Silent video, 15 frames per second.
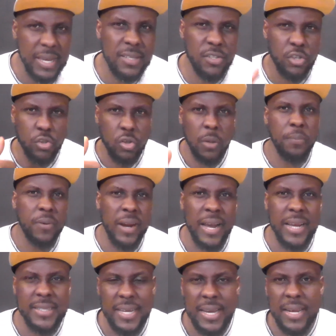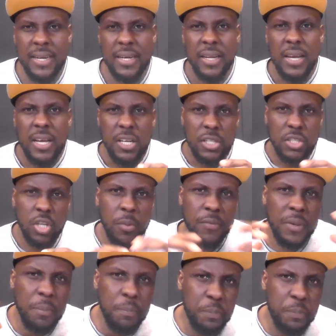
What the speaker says: yes, ShopRite, and some of the